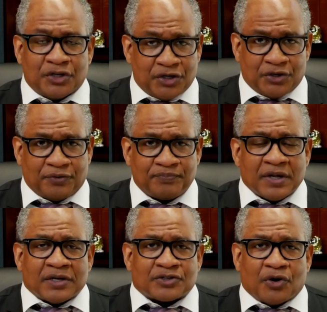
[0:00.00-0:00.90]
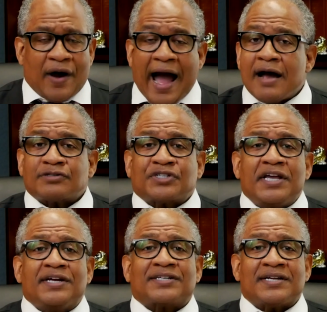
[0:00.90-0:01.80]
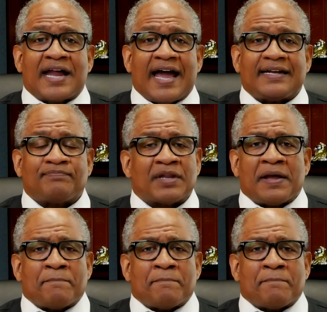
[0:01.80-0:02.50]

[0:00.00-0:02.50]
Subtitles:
to you. So I'll see you tonight.